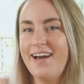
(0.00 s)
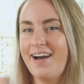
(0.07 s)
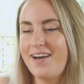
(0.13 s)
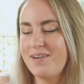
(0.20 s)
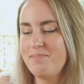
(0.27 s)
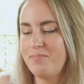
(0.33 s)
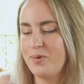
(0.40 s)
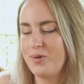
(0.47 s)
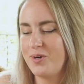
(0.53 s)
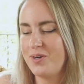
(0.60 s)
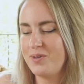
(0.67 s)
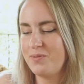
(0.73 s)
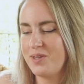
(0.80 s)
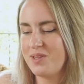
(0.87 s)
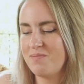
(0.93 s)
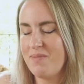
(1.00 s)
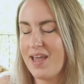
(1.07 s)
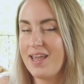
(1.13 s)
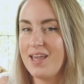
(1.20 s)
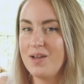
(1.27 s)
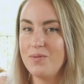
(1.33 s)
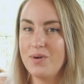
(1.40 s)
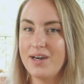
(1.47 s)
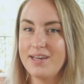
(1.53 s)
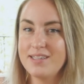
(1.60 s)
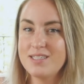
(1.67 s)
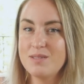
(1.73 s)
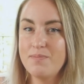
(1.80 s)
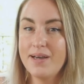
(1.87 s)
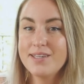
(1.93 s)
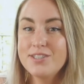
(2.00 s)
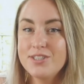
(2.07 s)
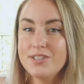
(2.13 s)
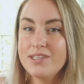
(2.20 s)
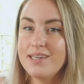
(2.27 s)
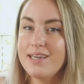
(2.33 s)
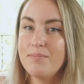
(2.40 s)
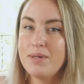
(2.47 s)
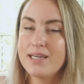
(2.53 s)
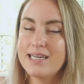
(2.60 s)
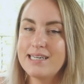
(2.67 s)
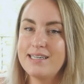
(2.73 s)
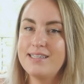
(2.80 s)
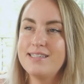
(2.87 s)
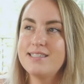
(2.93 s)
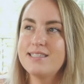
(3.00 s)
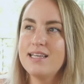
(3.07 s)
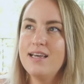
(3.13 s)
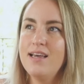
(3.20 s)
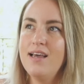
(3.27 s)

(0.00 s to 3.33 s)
on board with making one, especially because